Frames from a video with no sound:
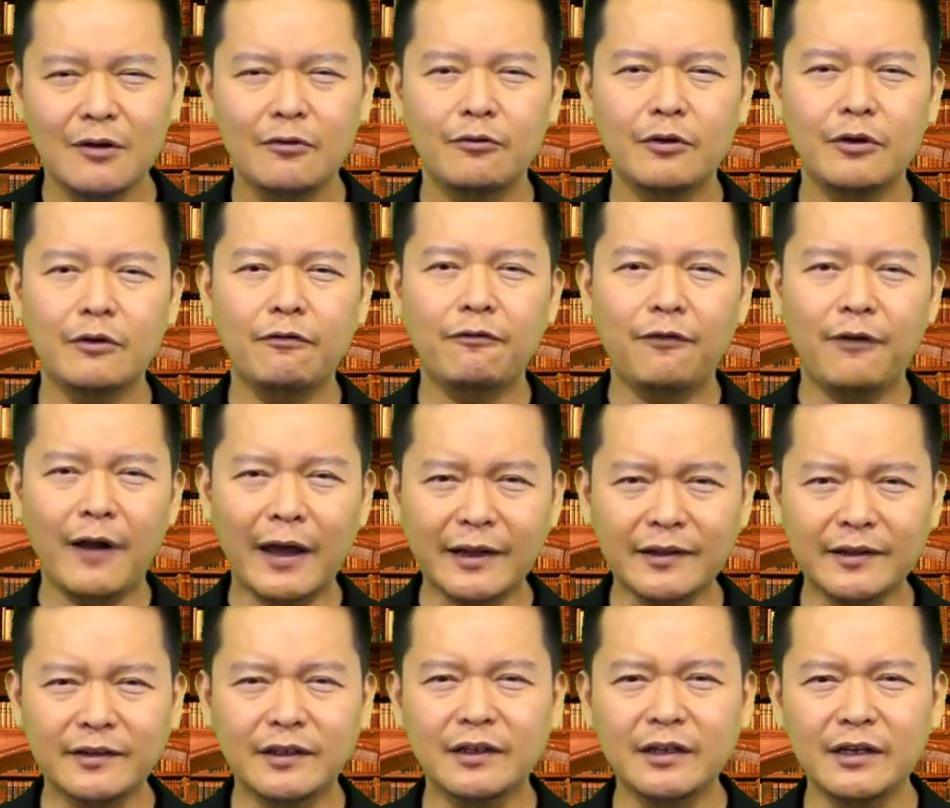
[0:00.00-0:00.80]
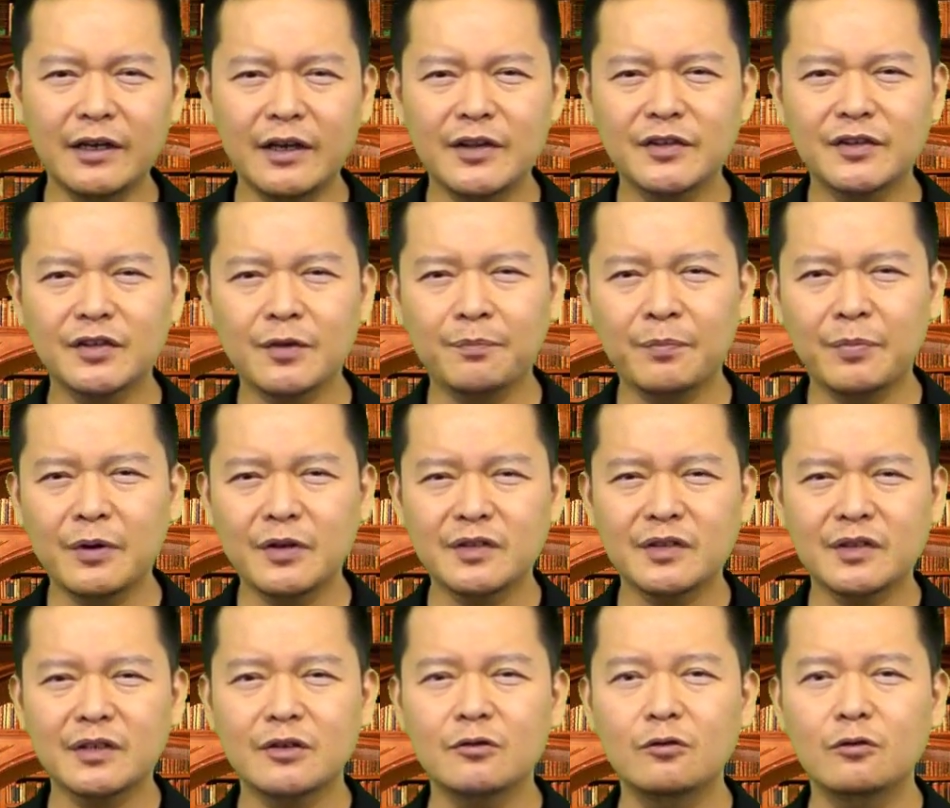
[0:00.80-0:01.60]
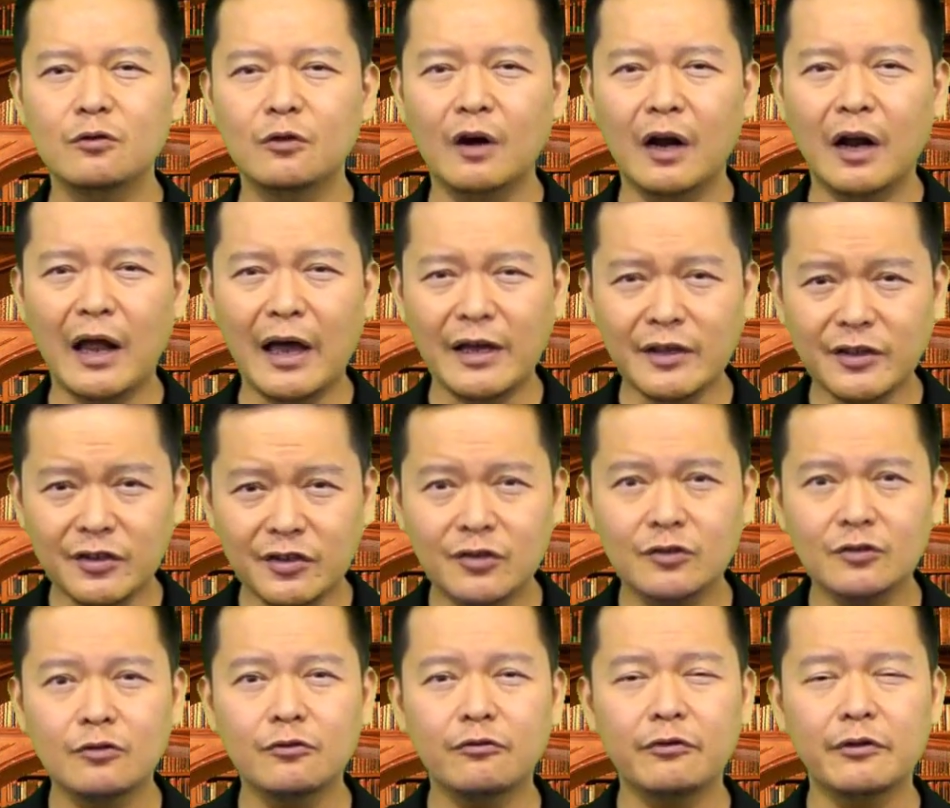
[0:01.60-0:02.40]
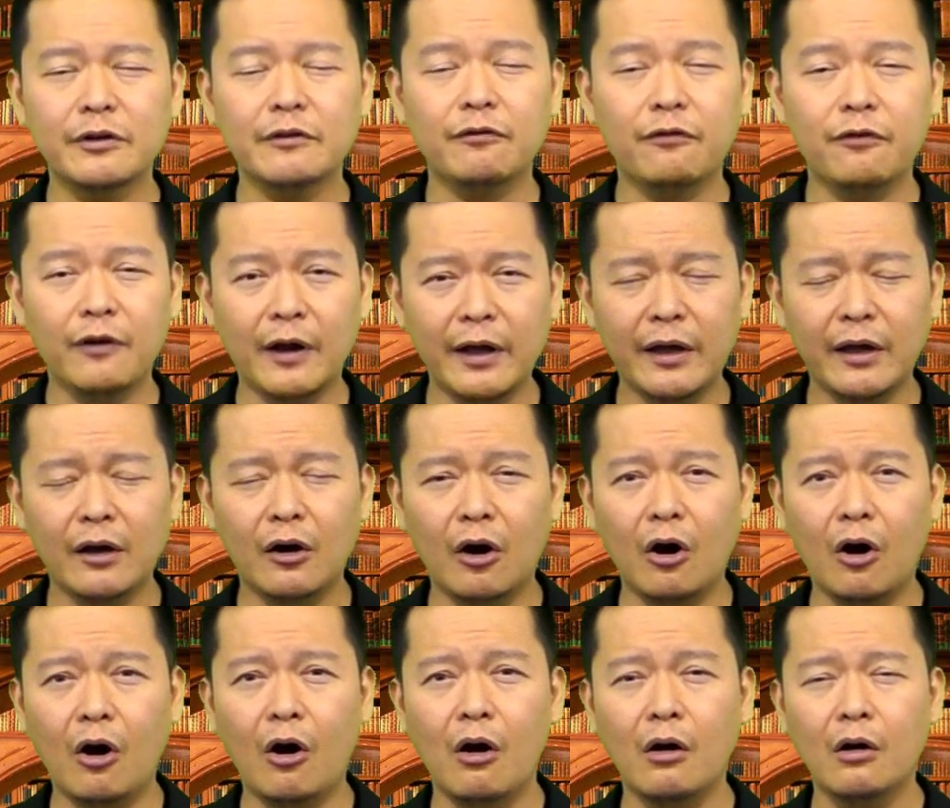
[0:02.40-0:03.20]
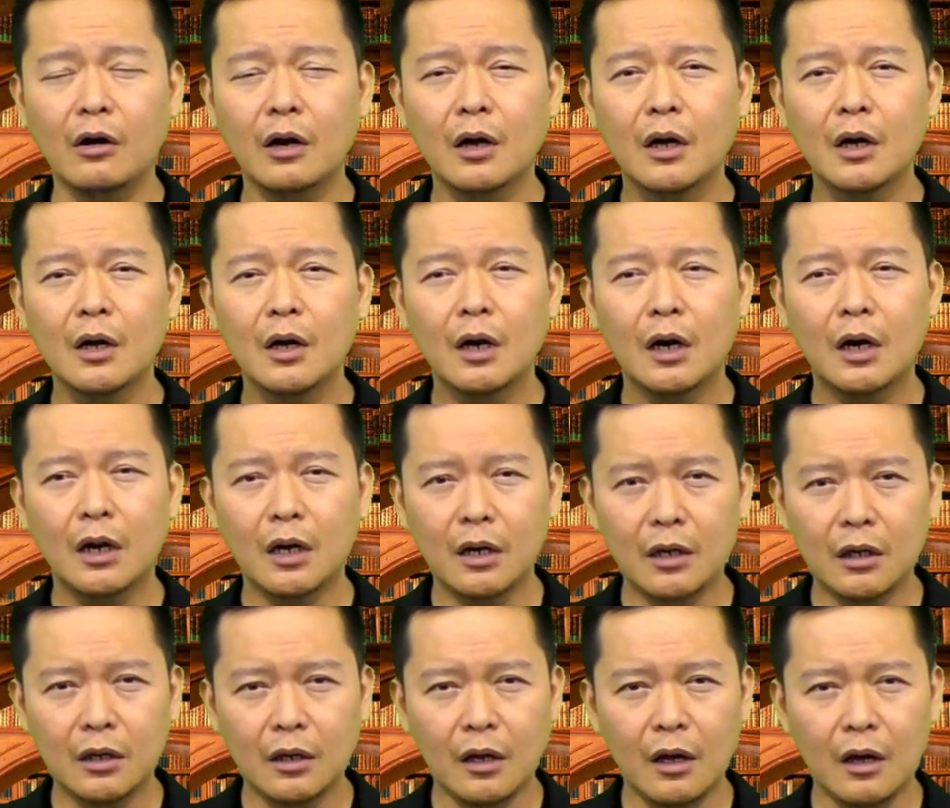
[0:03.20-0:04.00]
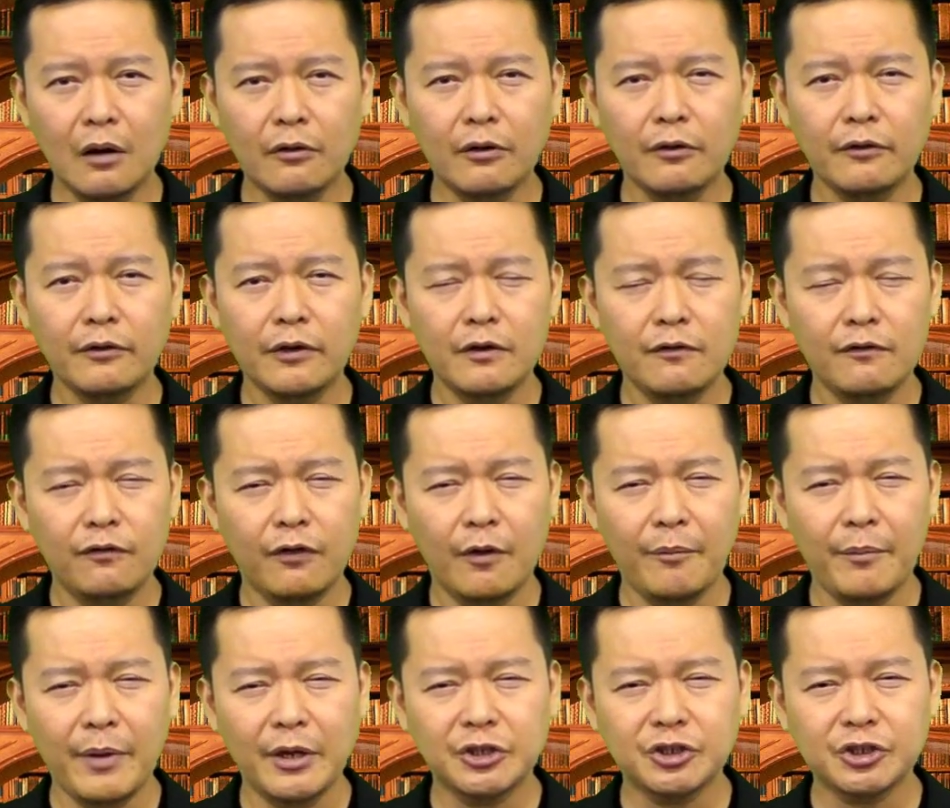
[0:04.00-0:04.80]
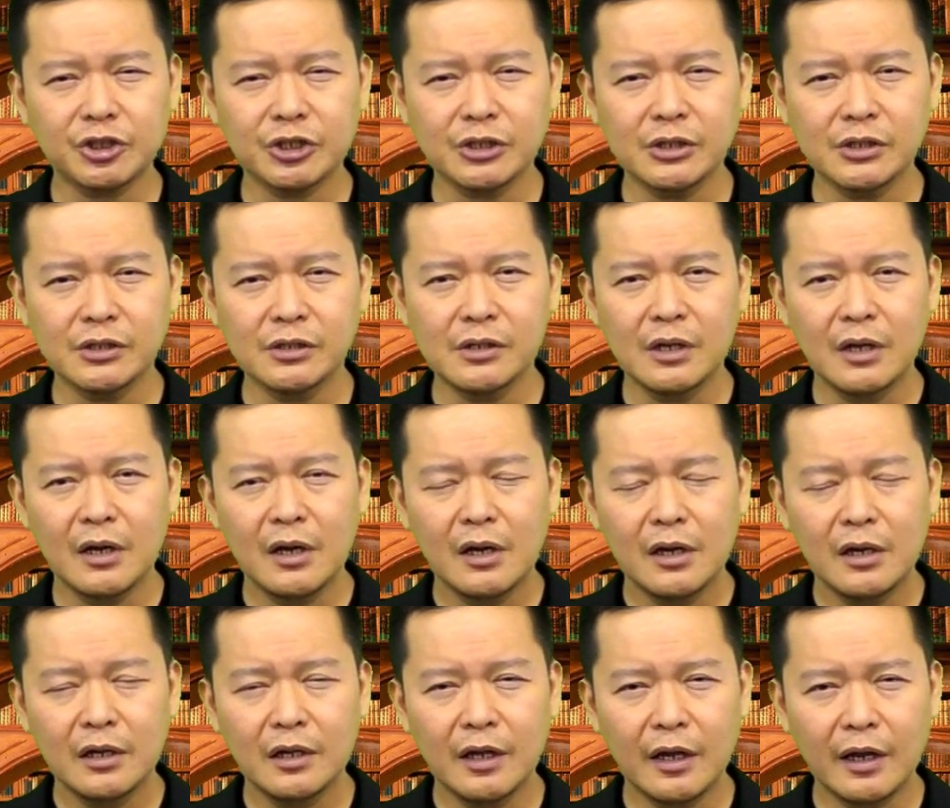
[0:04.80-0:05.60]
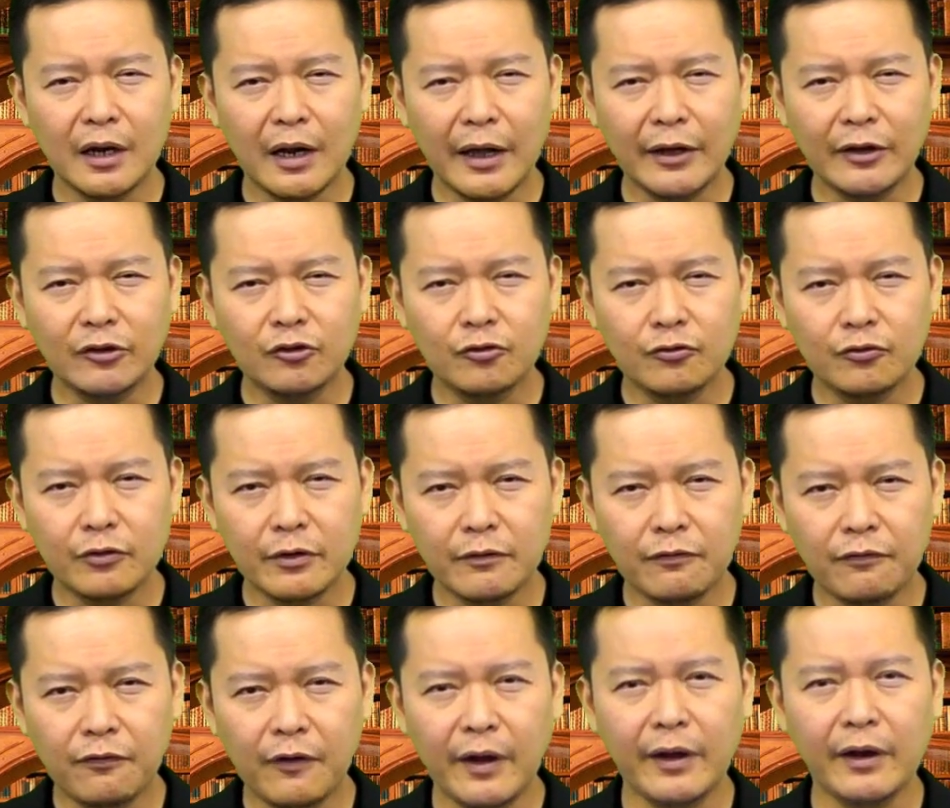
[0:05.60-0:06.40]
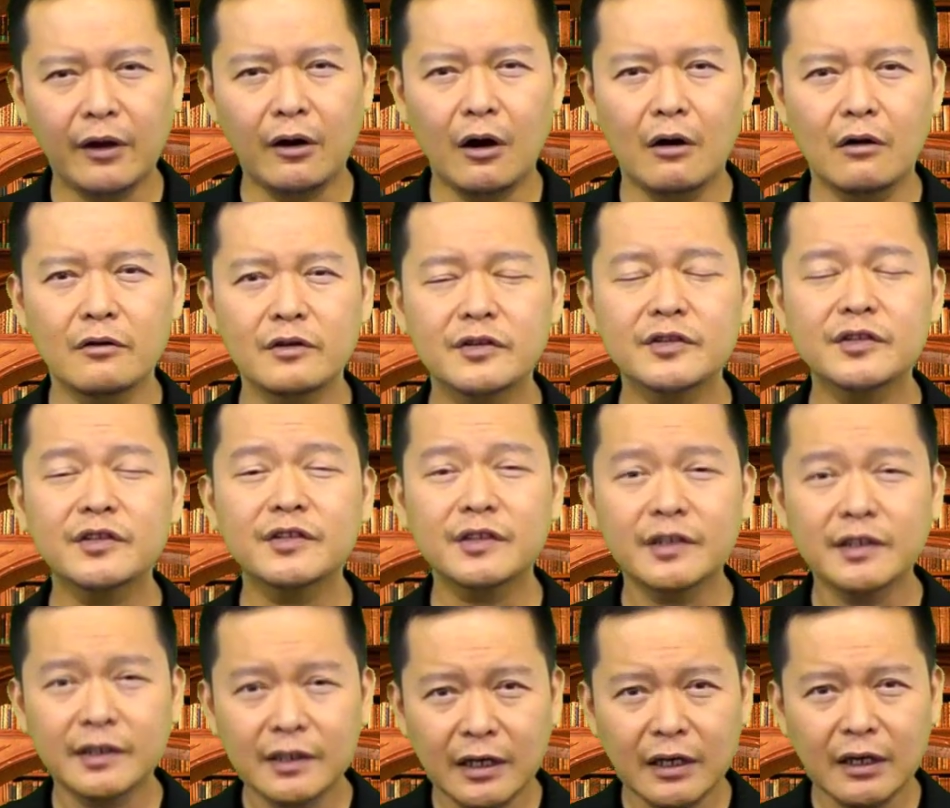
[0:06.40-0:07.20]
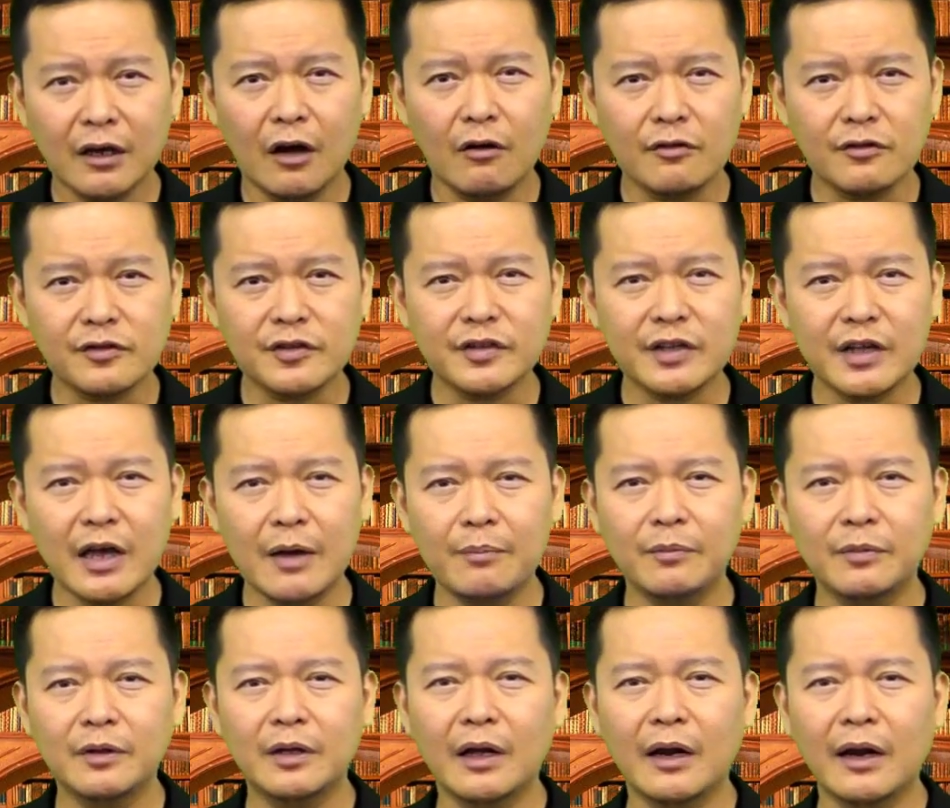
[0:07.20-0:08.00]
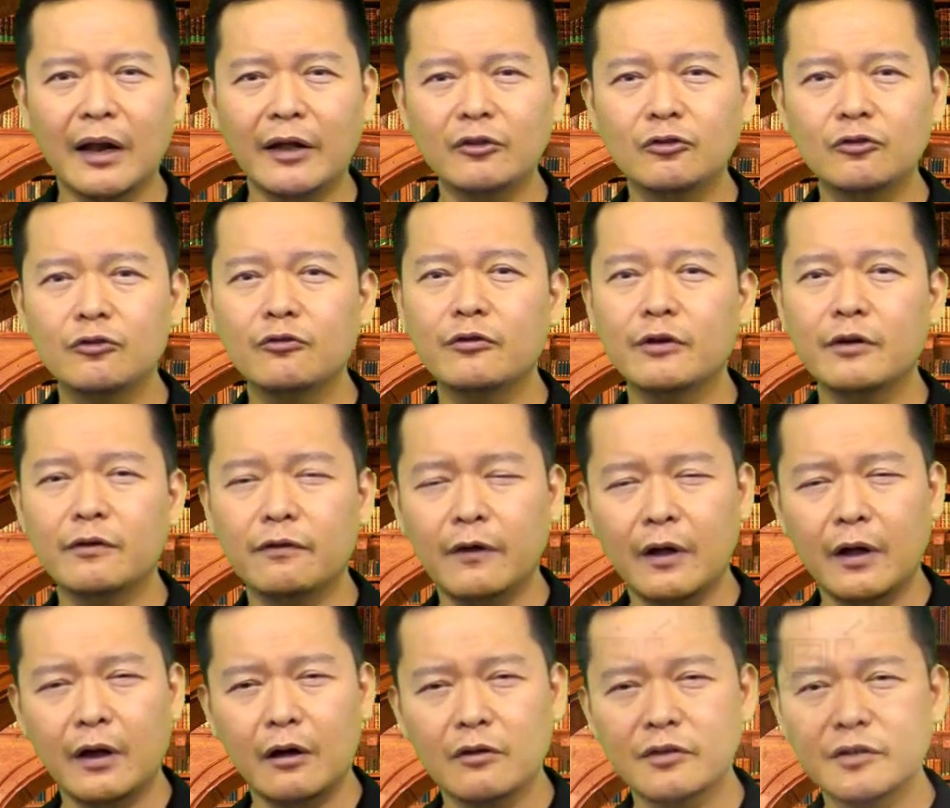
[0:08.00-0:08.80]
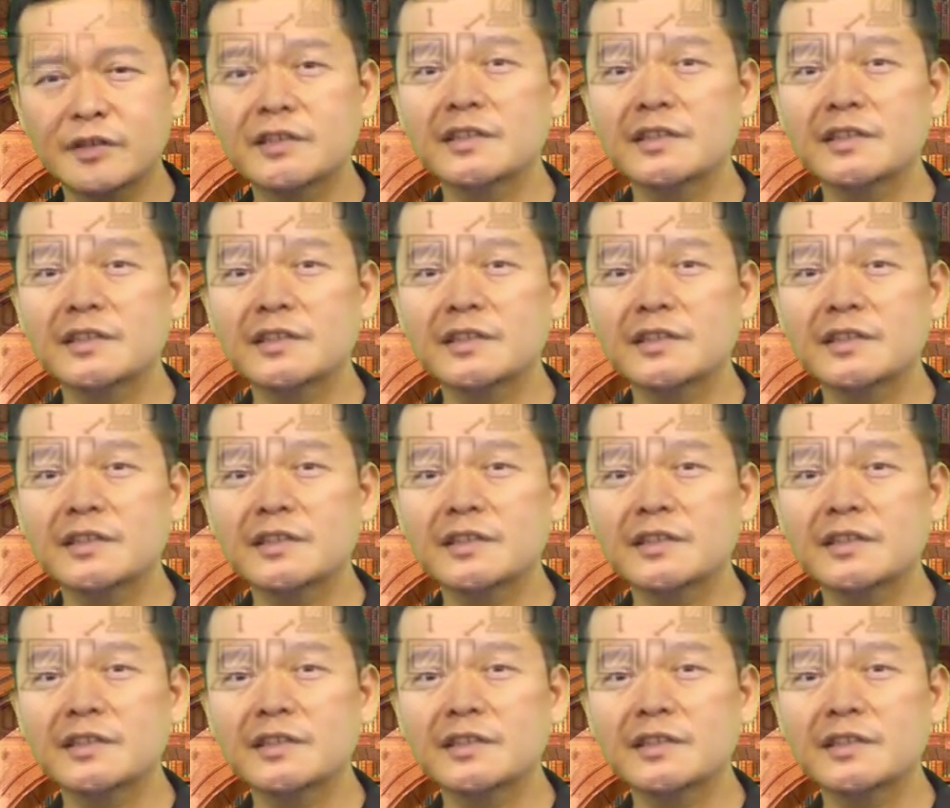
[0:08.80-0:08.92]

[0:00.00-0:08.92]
Reflector is a person who likes to reflect on a lot of information. They like to reflect on certain concept. They like to reflect on